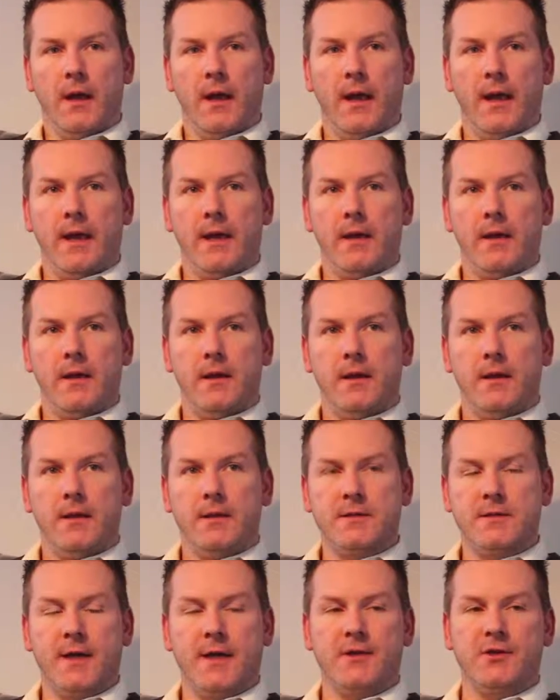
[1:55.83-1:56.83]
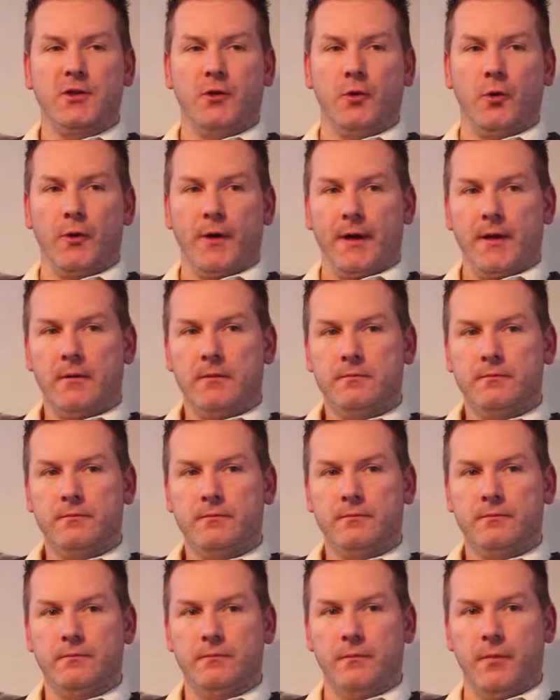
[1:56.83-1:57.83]
Sergio Leone,
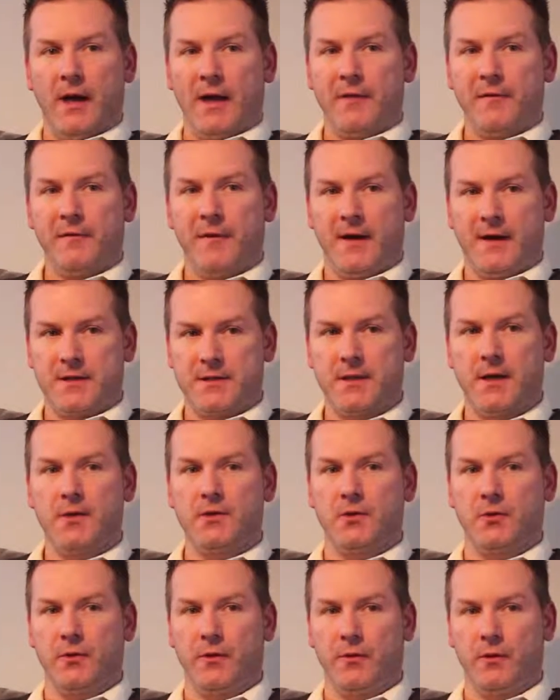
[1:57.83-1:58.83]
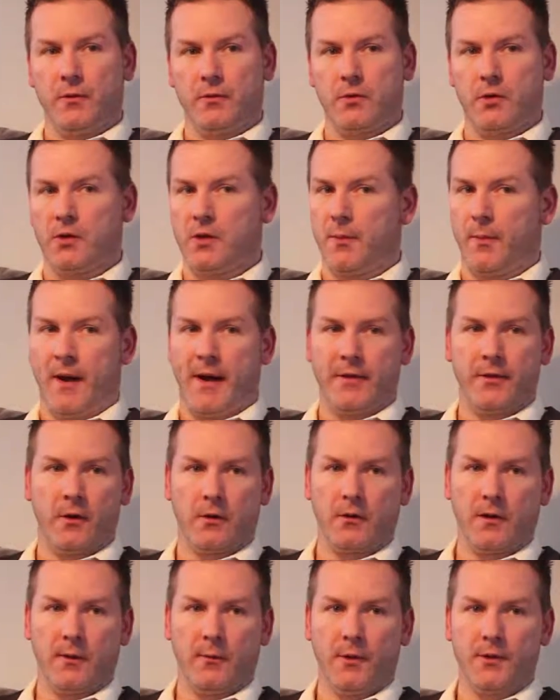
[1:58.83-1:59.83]
by far. Sergio Leone, though, Good, the Bad and
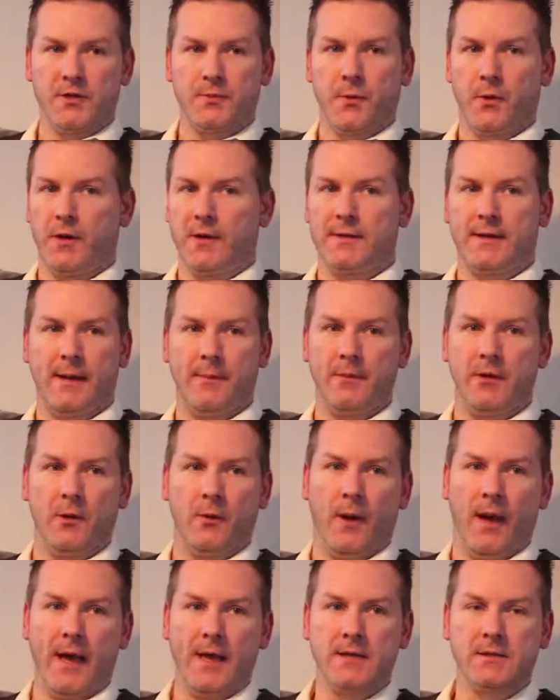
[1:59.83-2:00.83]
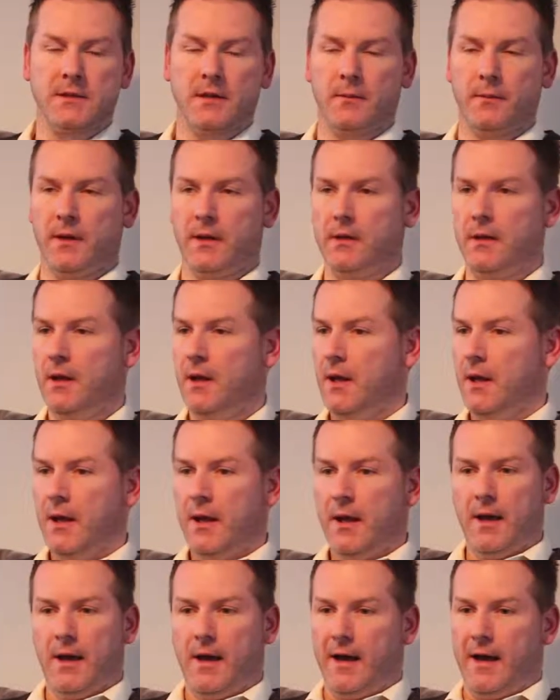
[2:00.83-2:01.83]
Ugly, Once Upon a Time in the West. I mean,
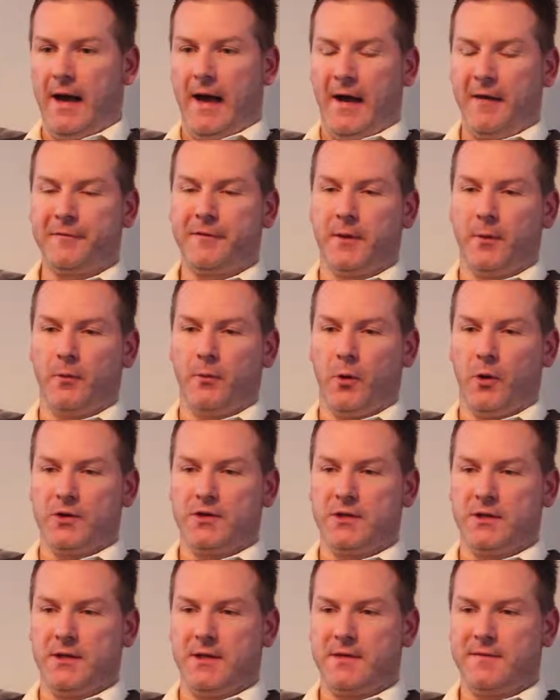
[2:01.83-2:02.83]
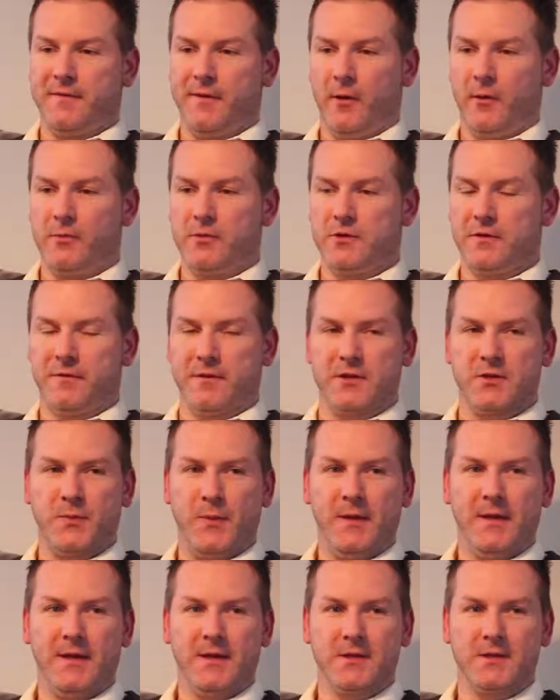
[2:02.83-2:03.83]
after watching these films, you've
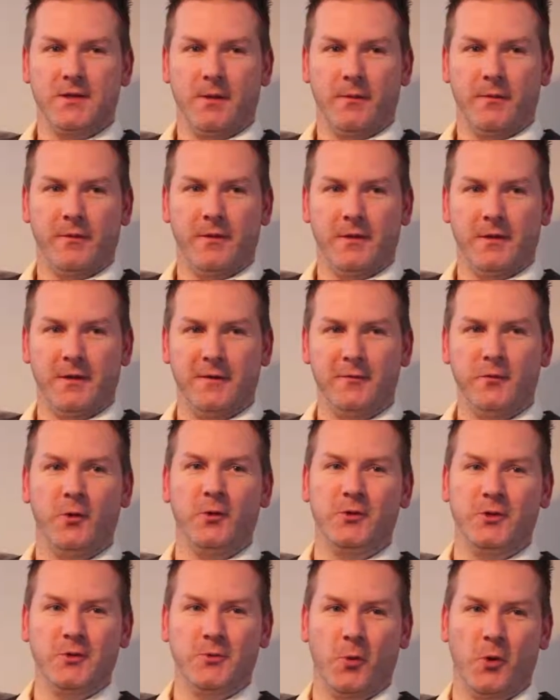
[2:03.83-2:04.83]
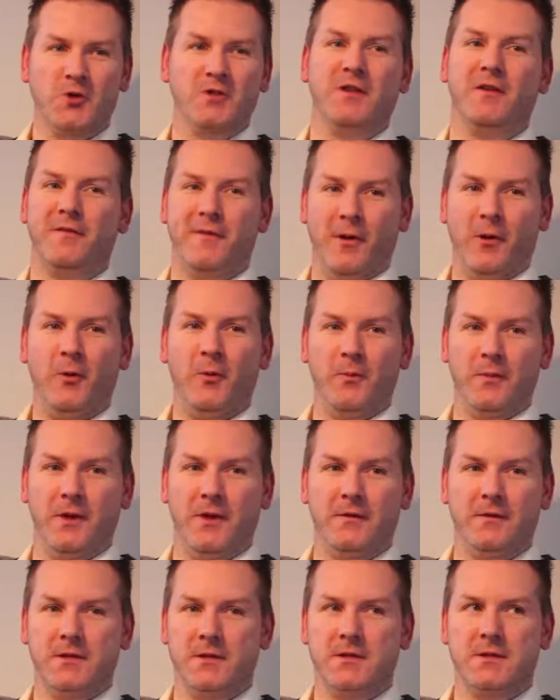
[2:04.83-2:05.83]
experienced something. You've not just watched a film,
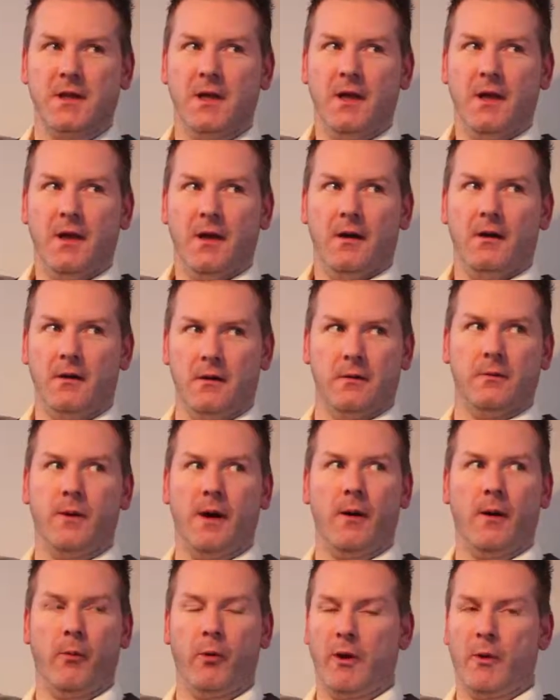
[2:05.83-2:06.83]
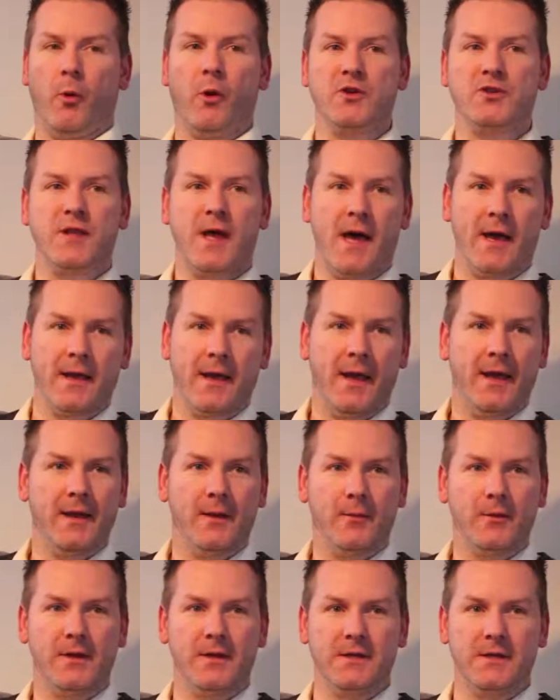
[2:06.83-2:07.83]
you just, oh wow, I want to watch that again.
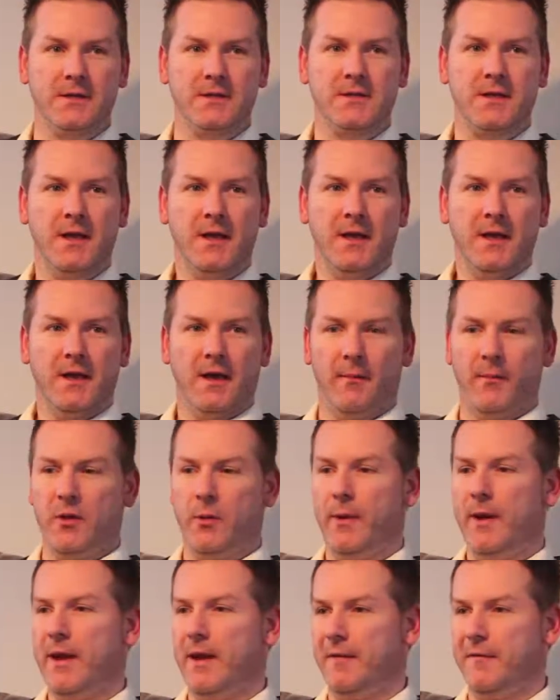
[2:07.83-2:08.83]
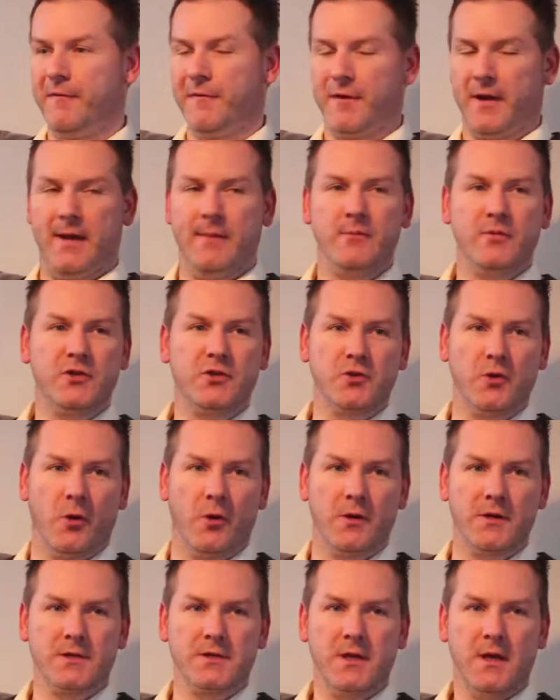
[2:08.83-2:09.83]
I want to just, I mean, the way he frames
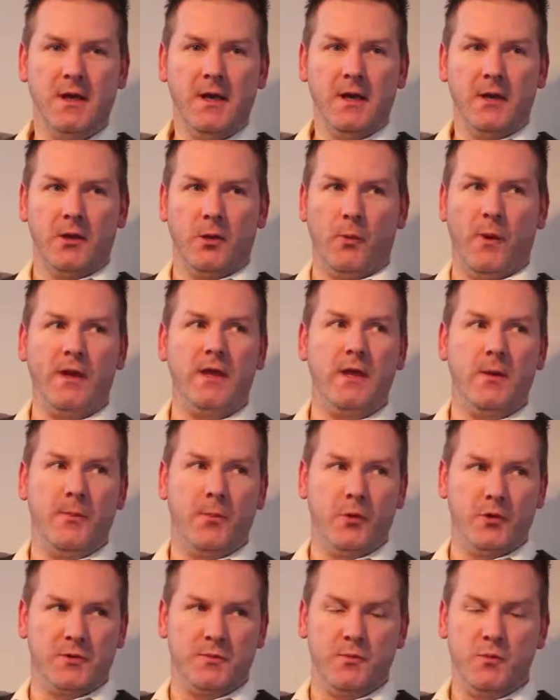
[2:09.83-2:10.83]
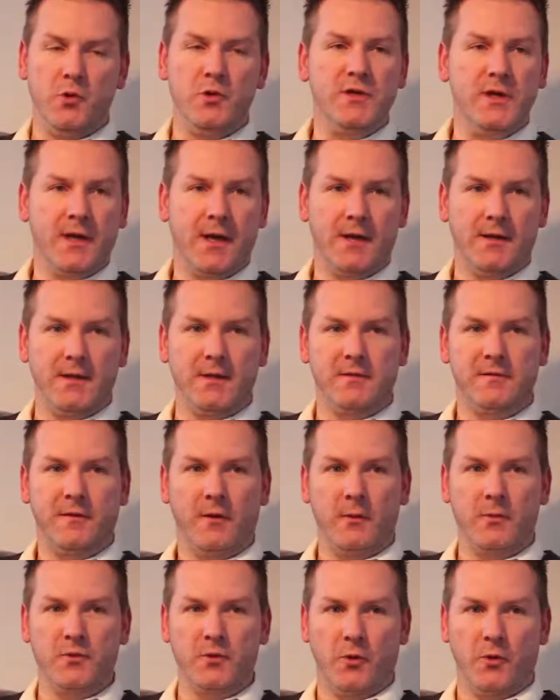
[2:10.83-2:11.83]
shots, the way that he puts music into his
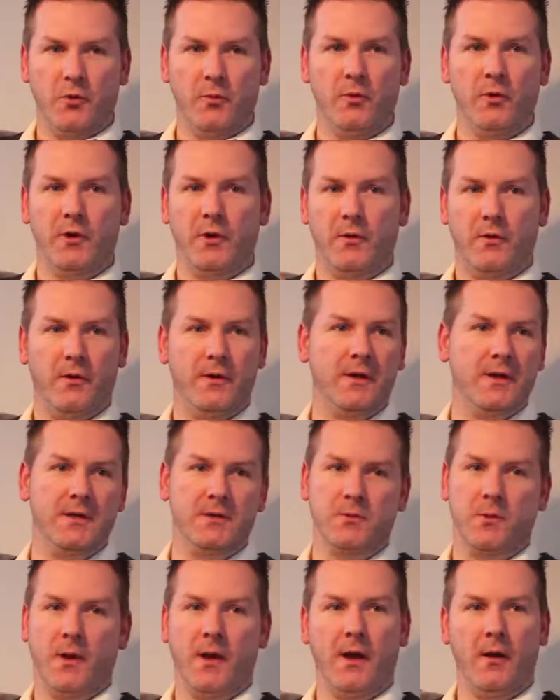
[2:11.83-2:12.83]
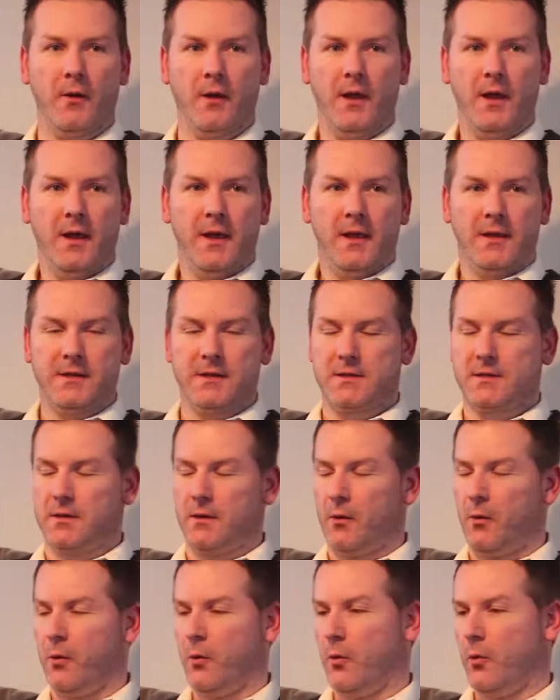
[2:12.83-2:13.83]
films, on Morricone as well, just
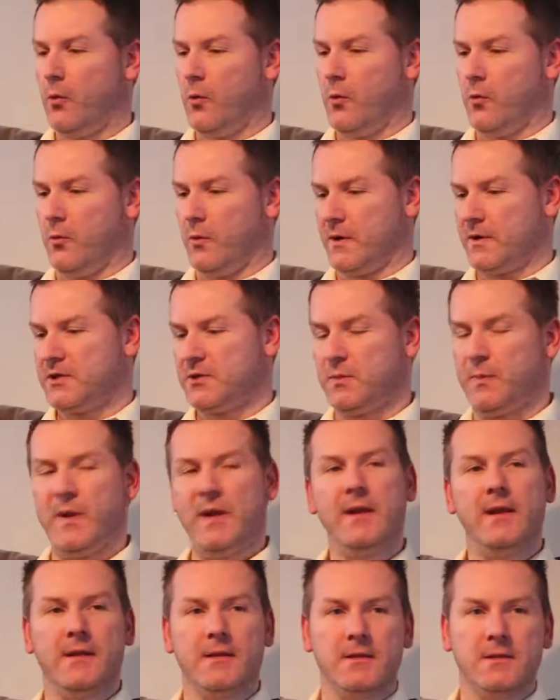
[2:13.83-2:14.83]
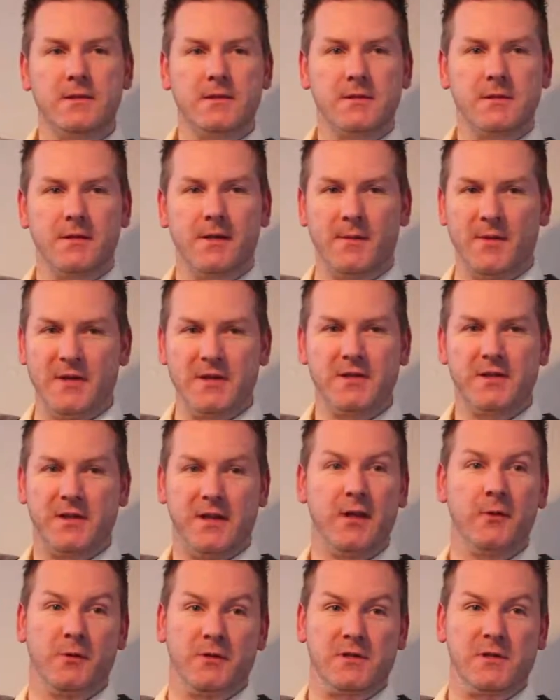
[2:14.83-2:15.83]
the whole experience. I mean, it's
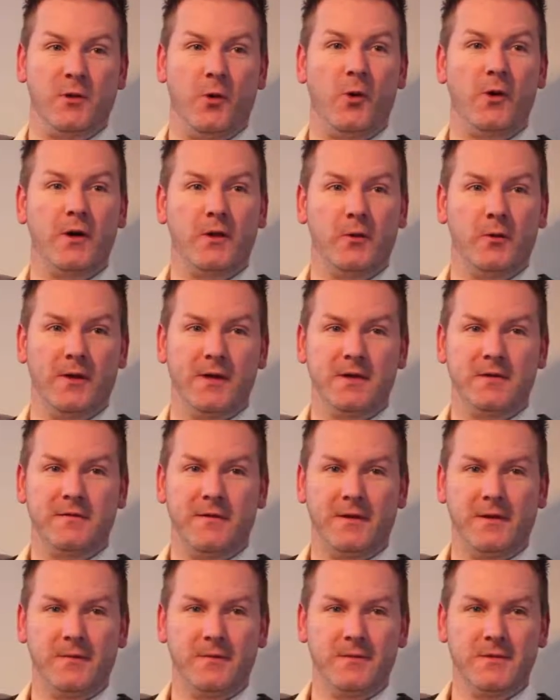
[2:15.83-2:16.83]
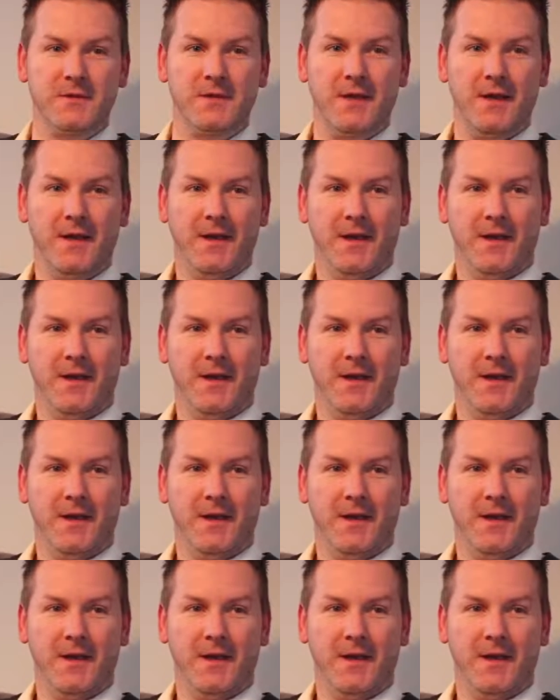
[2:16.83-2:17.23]
3 hours long, a lot of his films.